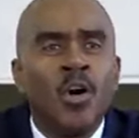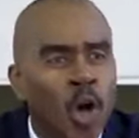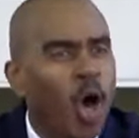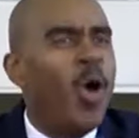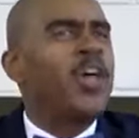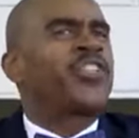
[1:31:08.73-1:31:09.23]

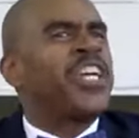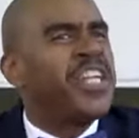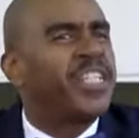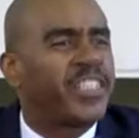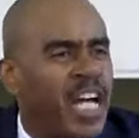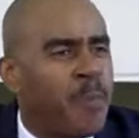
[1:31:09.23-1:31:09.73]
Who was in
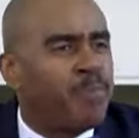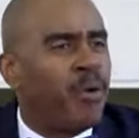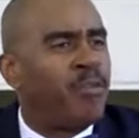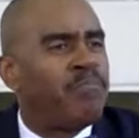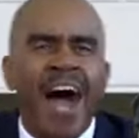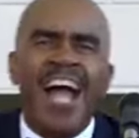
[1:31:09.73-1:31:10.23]
the
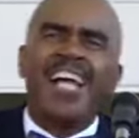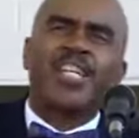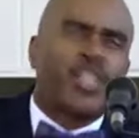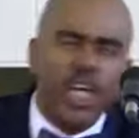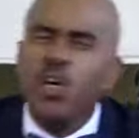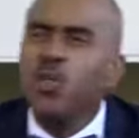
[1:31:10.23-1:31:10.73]
temple? My
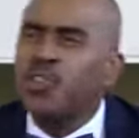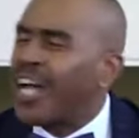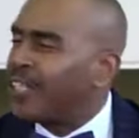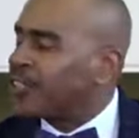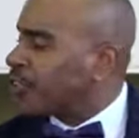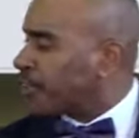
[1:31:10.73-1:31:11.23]
accuser.